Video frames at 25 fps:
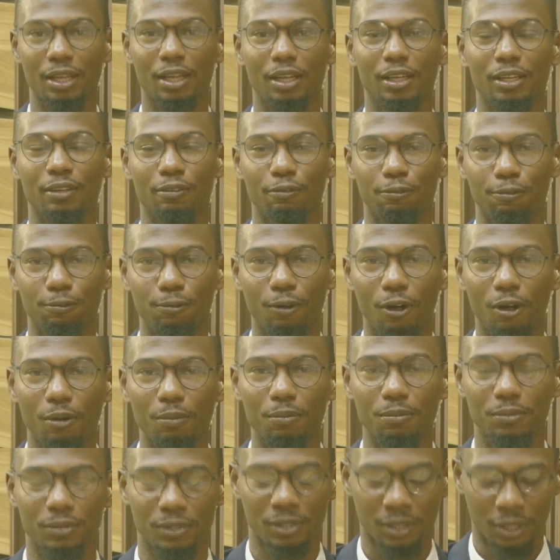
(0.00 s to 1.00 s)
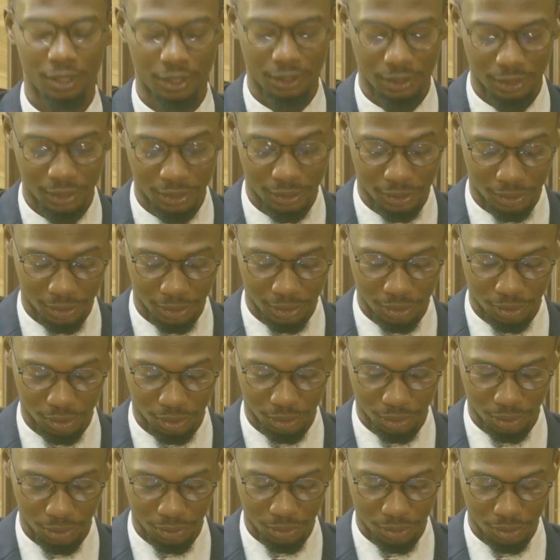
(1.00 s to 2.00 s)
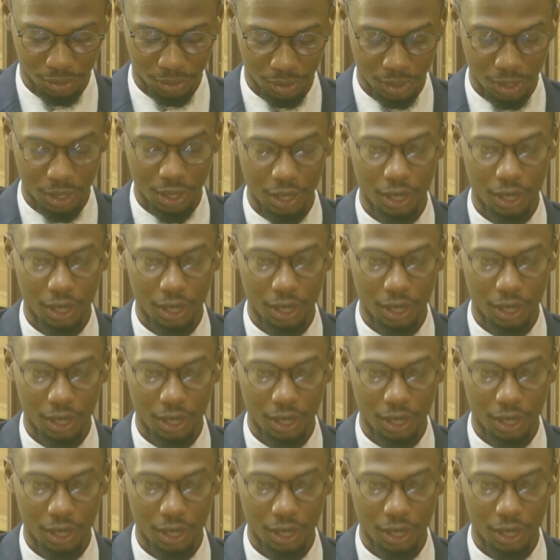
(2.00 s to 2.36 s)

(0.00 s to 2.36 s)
informed decisions.